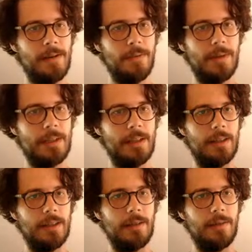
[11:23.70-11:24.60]
What did
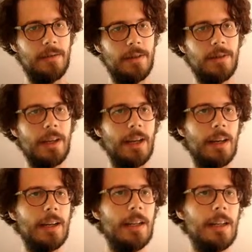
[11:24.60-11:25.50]
I do? Okay,
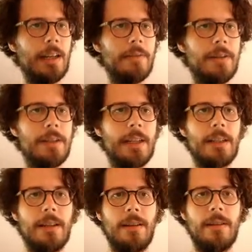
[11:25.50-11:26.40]
I'll have to check
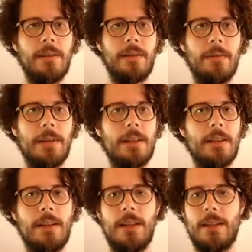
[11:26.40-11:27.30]
the
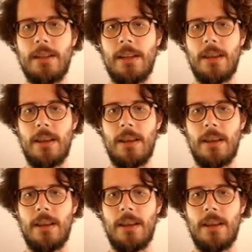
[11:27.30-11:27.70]
documentation